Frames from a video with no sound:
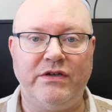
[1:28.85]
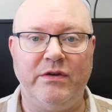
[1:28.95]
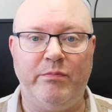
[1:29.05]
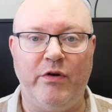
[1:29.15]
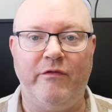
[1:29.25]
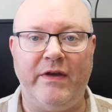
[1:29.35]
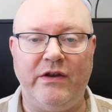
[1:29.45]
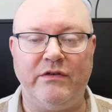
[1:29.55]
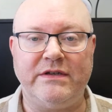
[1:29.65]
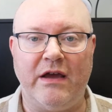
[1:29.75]
to put
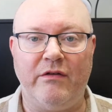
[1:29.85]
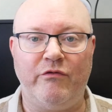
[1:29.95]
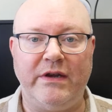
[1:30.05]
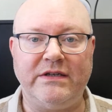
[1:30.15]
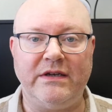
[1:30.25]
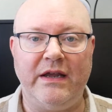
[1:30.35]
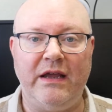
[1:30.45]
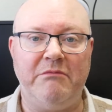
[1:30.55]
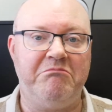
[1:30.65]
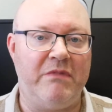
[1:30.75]
videos out
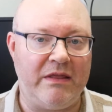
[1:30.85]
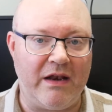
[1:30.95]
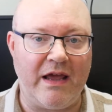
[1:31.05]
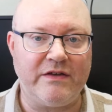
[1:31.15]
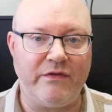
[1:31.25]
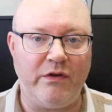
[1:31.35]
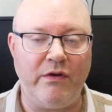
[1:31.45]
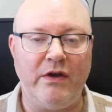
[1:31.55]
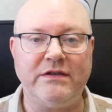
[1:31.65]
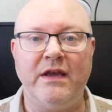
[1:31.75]
recently in the last few
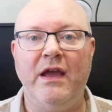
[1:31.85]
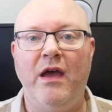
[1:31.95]
years,